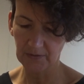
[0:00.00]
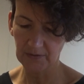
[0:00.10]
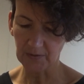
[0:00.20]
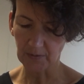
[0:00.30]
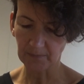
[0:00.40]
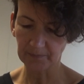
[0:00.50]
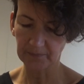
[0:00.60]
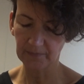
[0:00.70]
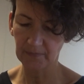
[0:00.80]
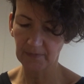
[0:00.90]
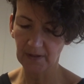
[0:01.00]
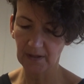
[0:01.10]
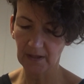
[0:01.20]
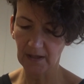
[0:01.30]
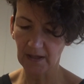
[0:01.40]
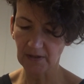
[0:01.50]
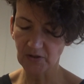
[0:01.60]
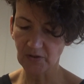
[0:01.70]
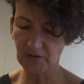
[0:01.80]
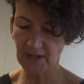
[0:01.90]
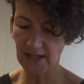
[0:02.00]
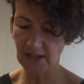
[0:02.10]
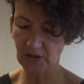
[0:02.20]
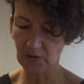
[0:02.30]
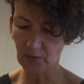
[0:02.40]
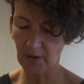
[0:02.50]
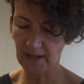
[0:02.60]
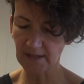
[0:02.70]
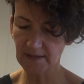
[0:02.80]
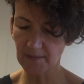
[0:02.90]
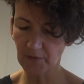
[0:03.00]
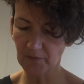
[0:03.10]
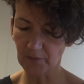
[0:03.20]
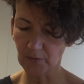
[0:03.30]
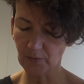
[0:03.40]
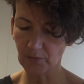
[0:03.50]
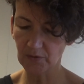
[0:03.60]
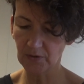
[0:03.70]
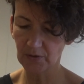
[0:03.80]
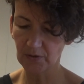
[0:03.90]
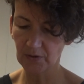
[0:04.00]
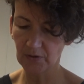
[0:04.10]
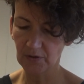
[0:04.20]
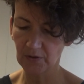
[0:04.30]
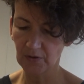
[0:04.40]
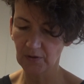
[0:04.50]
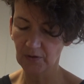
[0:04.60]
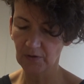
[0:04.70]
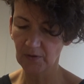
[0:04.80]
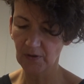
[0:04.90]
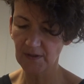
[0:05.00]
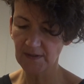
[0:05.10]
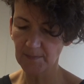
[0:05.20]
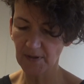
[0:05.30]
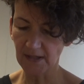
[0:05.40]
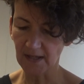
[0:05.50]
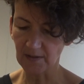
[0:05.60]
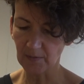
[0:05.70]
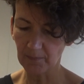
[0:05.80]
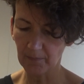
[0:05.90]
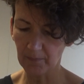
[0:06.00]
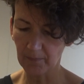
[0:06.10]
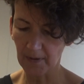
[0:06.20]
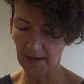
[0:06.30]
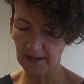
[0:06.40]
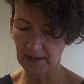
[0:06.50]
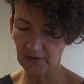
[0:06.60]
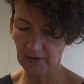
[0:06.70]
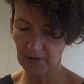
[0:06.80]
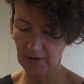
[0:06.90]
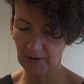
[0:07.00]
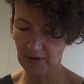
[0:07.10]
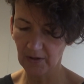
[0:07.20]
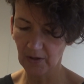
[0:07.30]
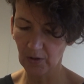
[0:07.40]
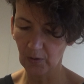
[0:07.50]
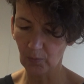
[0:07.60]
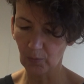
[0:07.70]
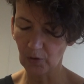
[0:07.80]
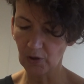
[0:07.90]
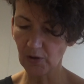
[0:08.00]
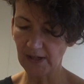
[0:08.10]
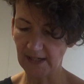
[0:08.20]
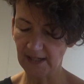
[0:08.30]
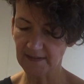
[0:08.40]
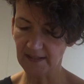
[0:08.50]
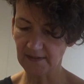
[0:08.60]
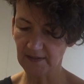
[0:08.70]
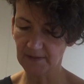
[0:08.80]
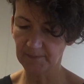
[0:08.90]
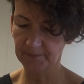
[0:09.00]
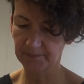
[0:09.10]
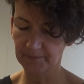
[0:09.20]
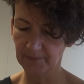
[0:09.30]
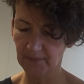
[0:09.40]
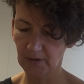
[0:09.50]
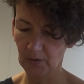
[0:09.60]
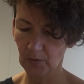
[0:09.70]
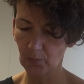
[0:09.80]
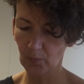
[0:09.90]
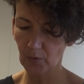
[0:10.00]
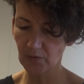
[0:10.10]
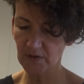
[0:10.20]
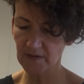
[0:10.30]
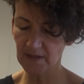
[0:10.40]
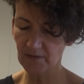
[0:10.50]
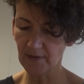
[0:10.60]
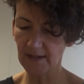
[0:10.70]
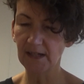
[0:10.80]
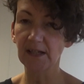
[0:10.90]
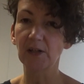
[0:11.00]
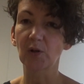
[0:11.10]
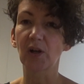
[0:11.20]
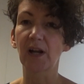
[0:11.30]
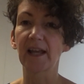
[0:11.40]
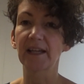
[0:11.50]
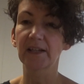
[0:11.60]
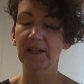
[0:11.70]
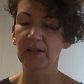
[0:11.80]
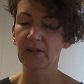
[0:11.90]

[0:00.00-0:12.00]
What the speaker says: So, as you take your item of food, let's begin by looking at it. What does it really look like